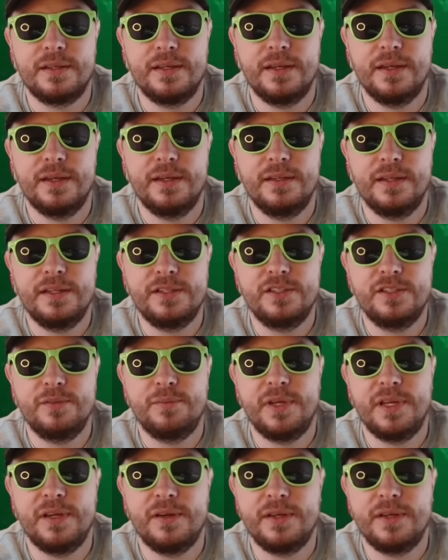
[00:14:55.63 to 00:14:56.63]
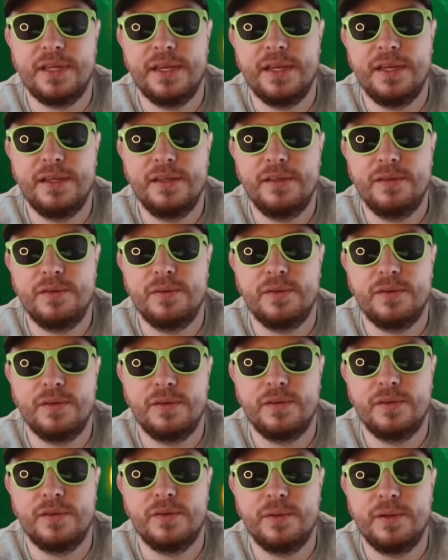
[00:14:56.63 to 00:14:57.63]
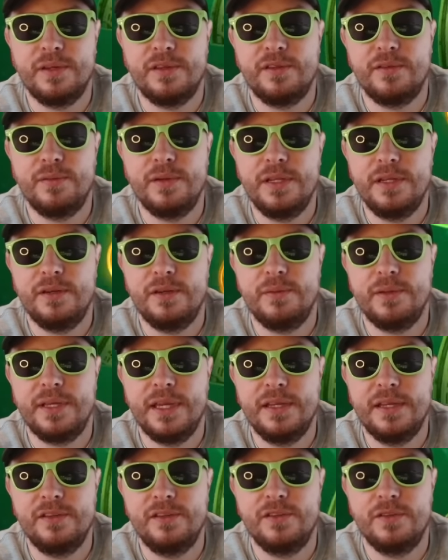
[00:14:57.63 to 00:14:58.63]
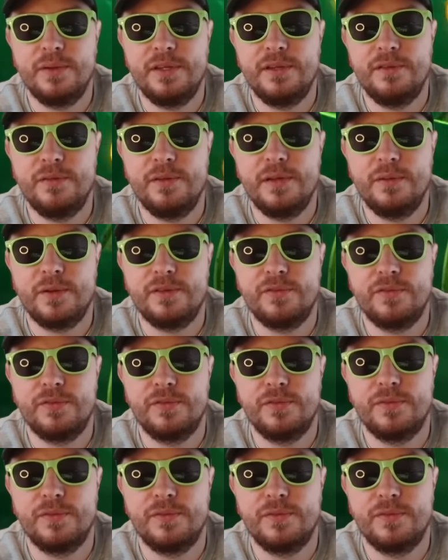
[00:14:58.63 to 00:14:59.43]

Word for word: Okay, that should pay okay. 23, do we get? 23, what?